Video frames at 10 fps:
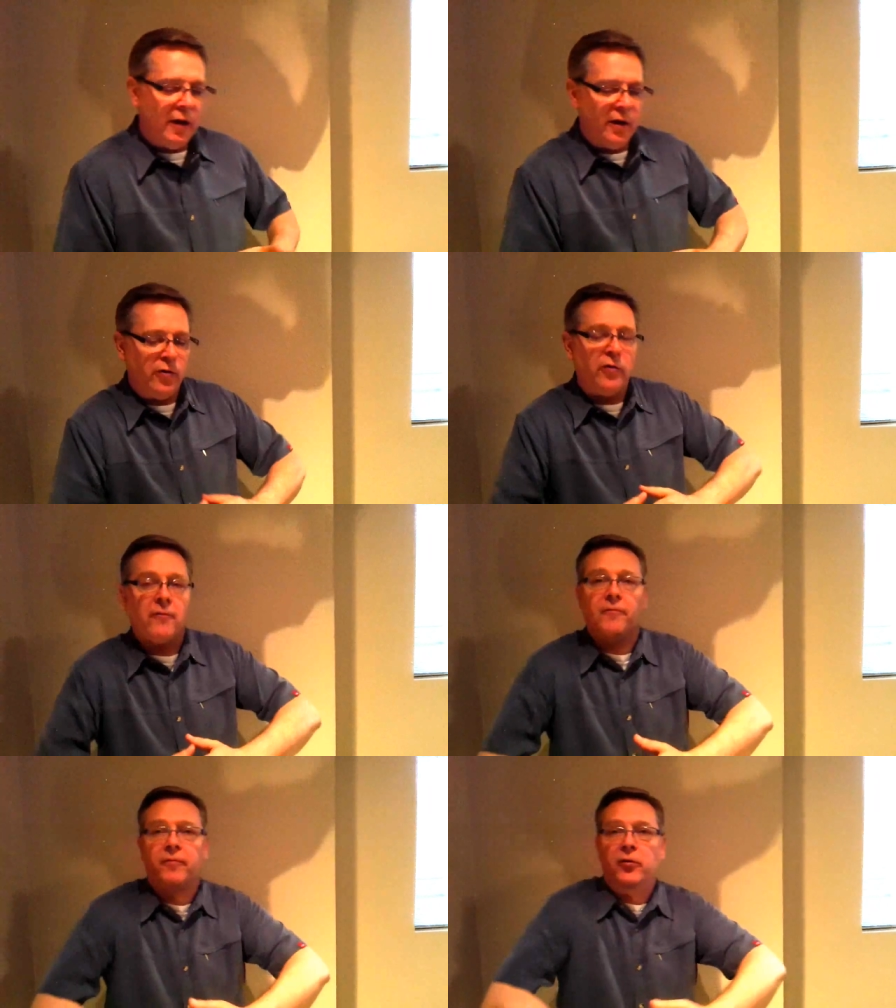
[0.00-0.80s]
I'm going to do
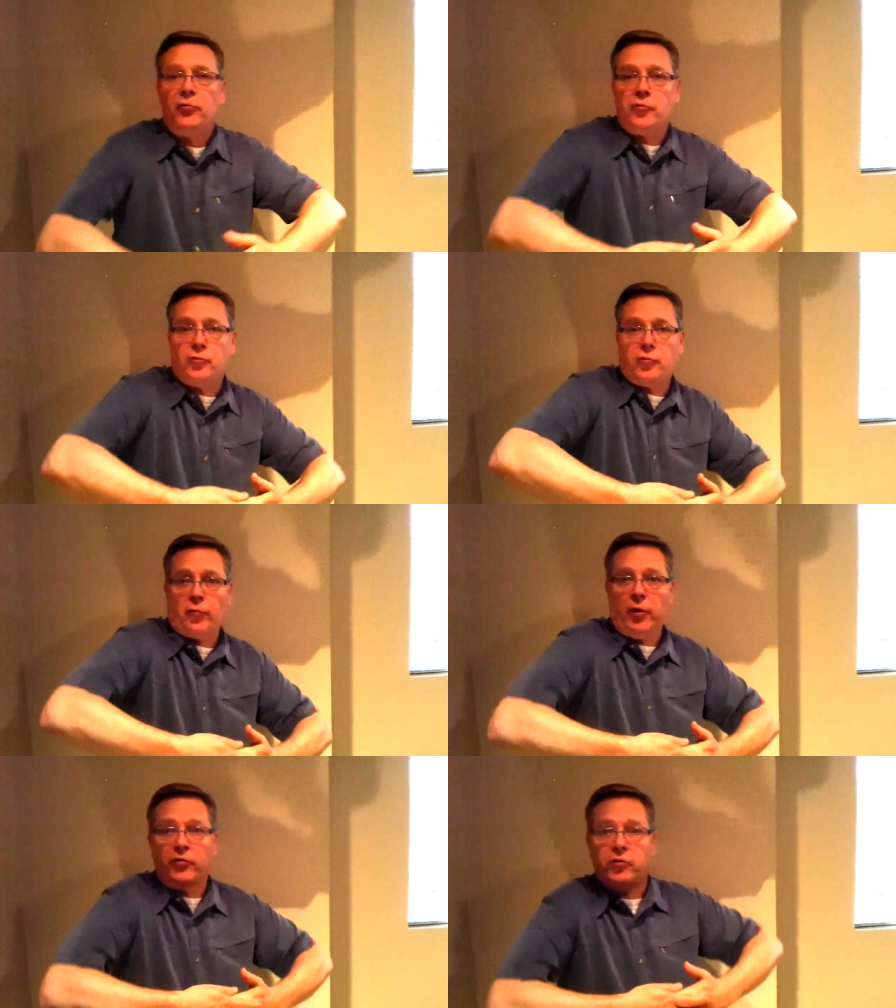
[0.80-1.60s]
a few
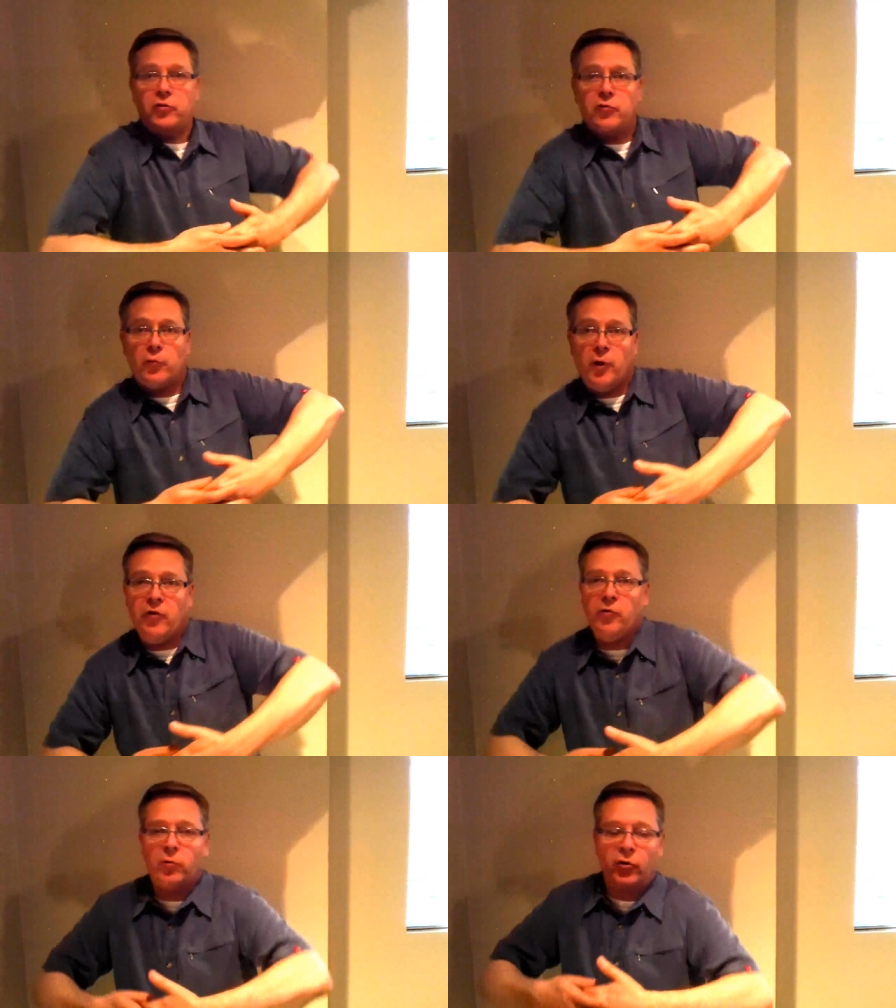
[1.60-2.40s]
stretches and
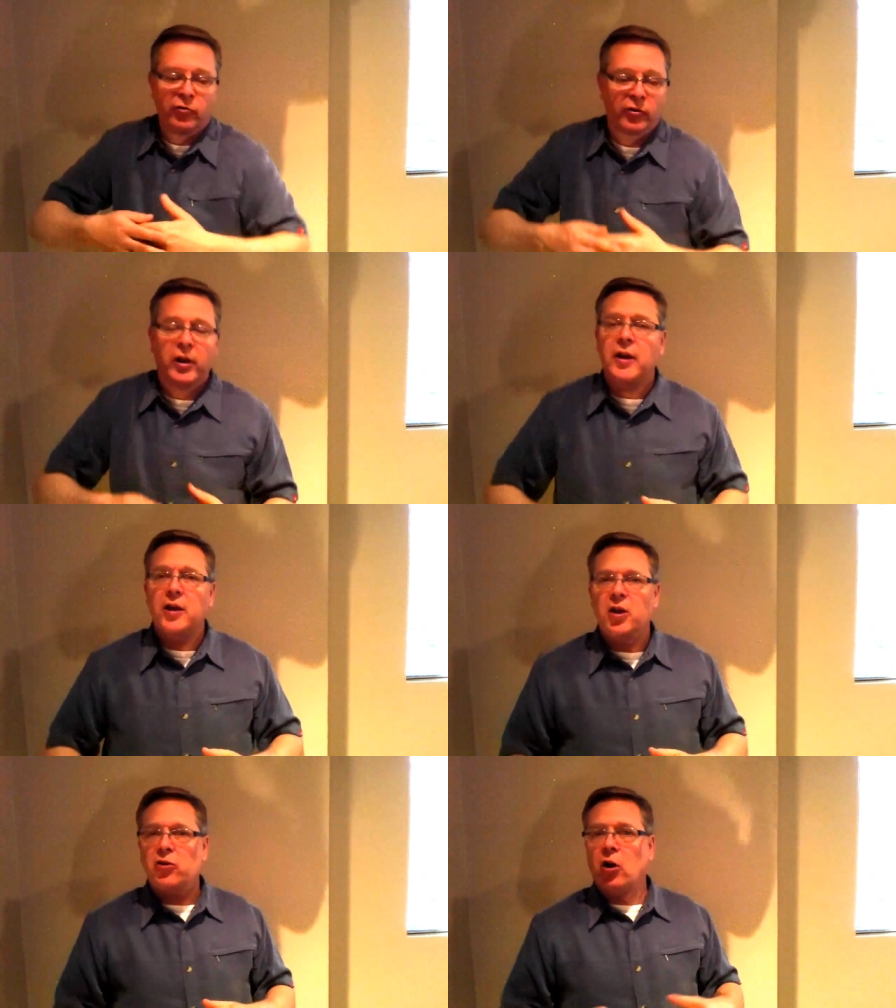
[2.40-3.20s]
range of motion.
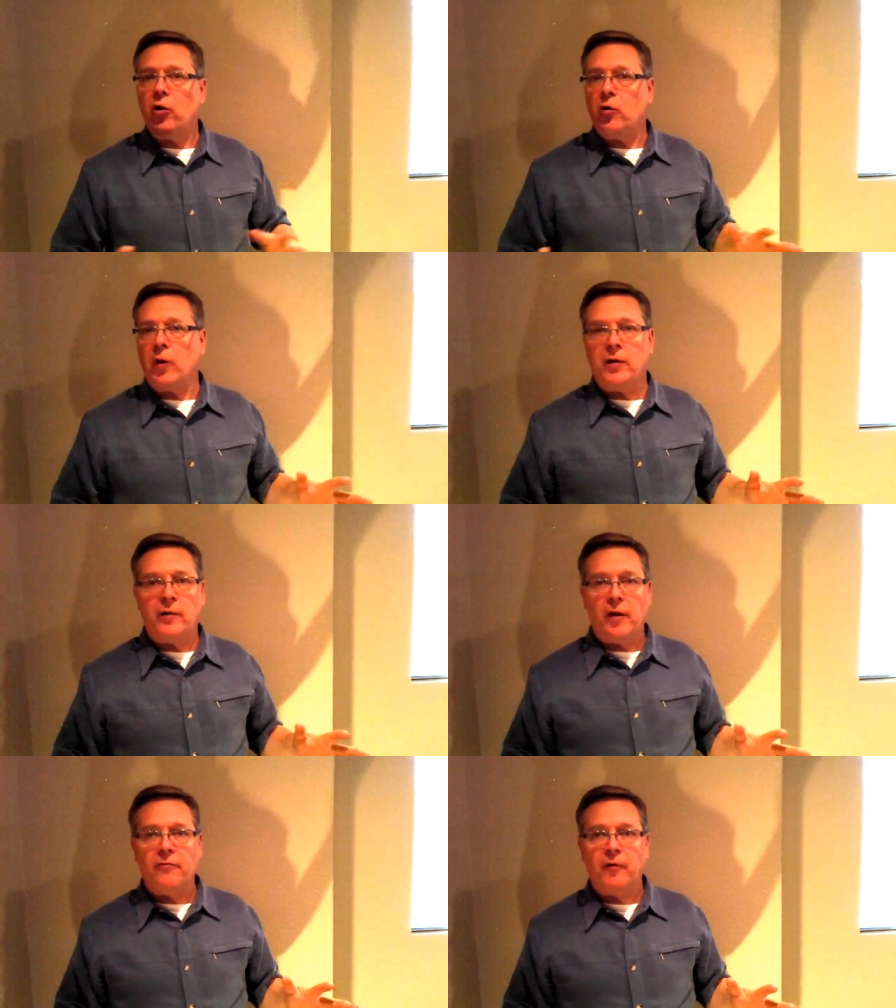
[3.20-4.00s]
He
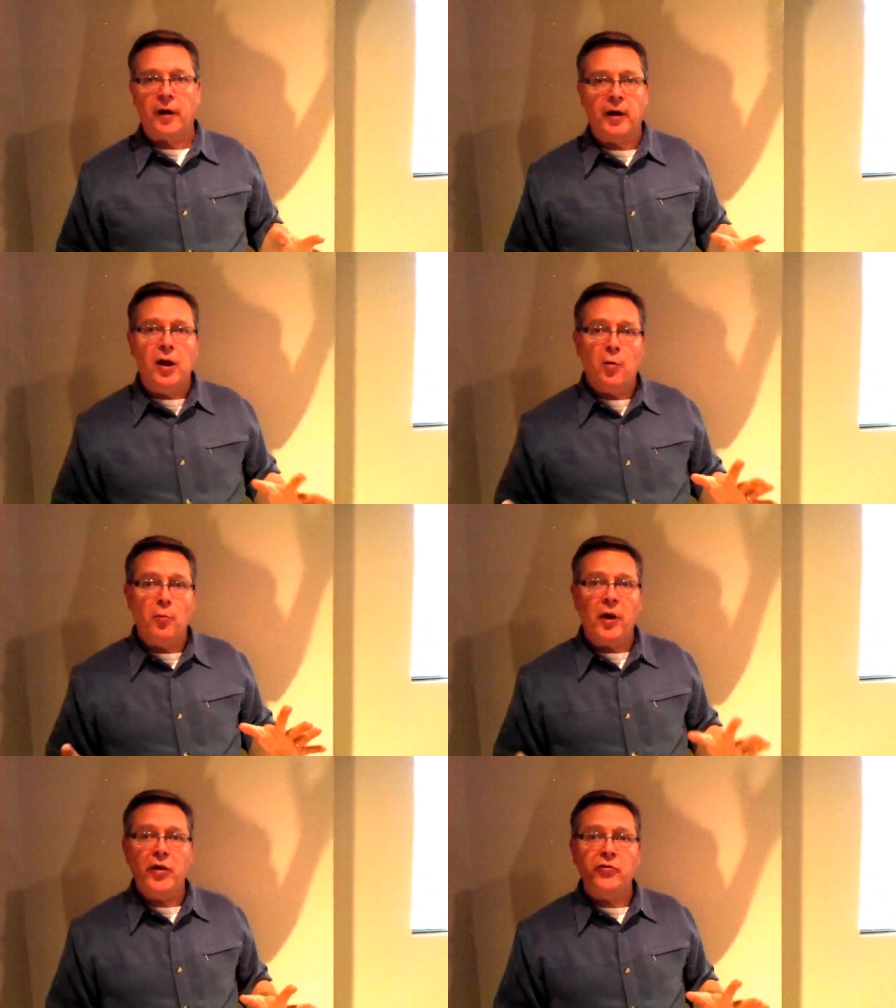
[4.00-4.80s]
tolerated that fine,
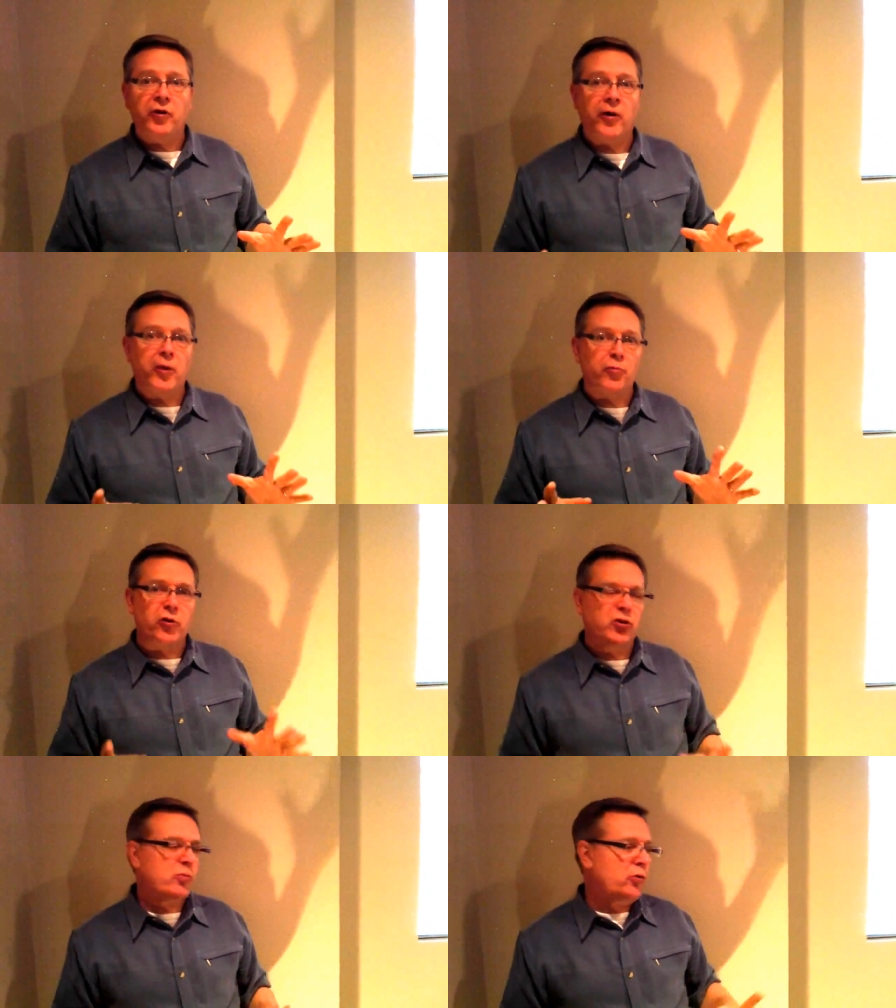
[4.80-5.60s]
based on the
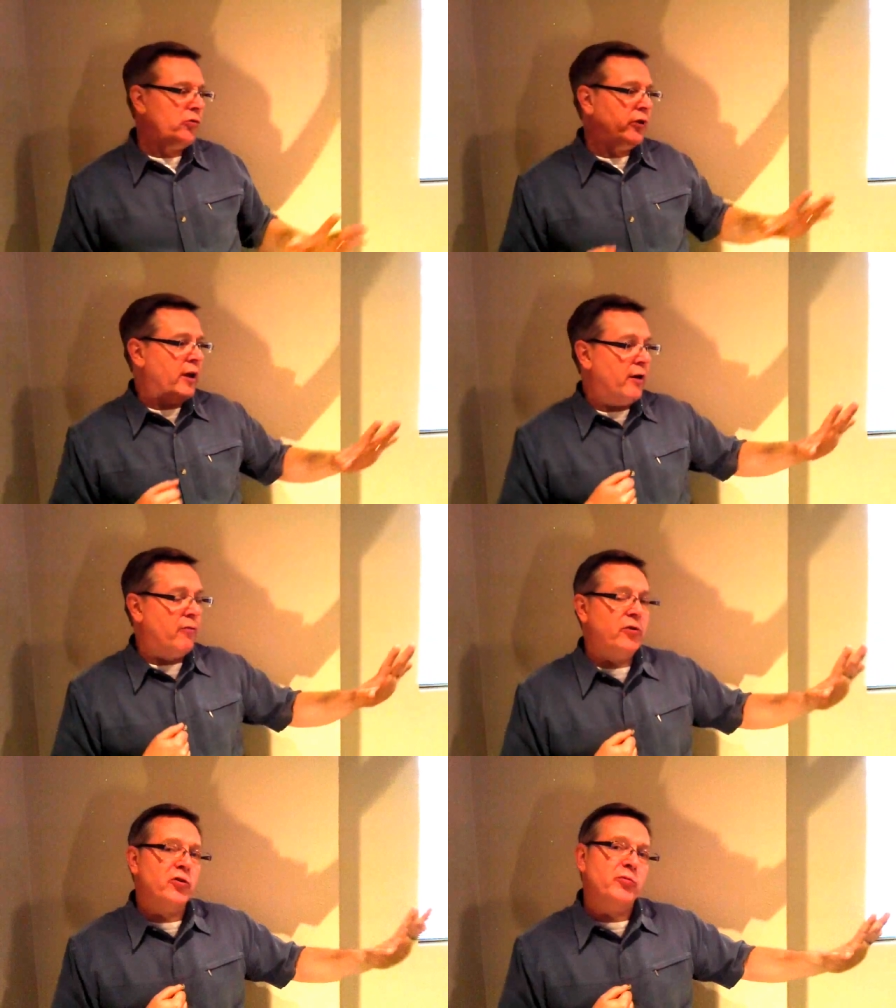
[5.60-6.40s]
principles
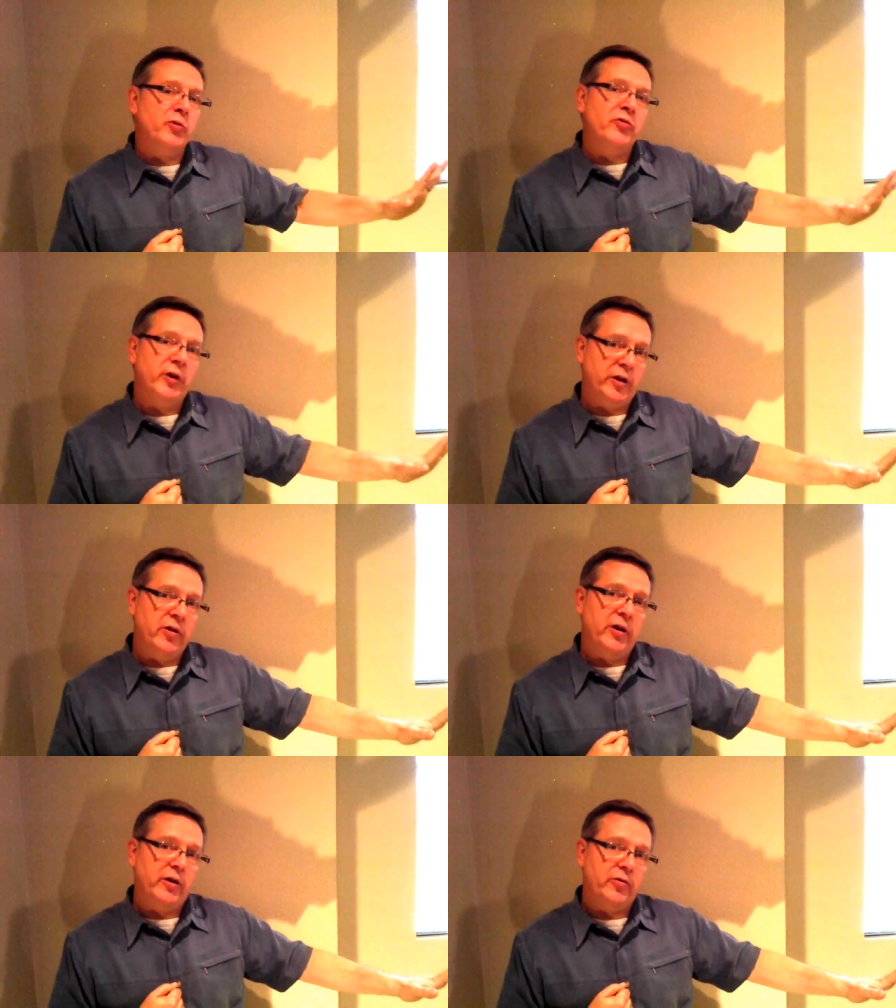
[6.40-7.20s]
of what this
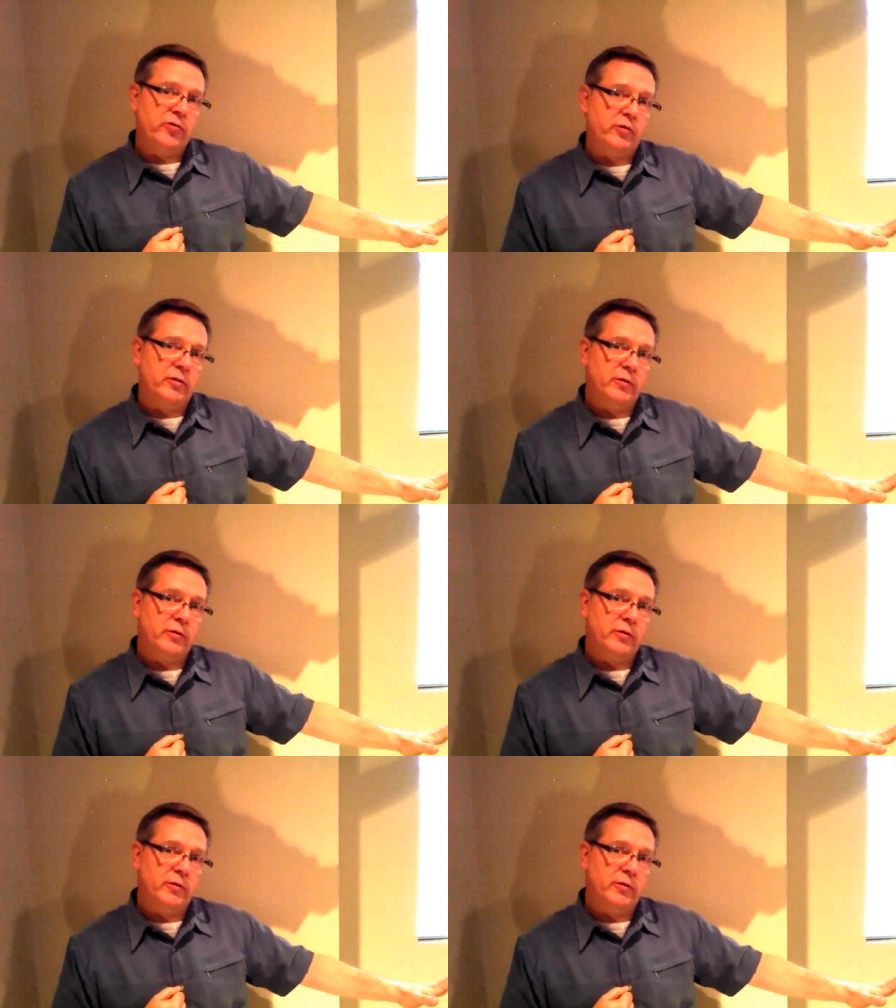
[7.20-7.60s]
machine does.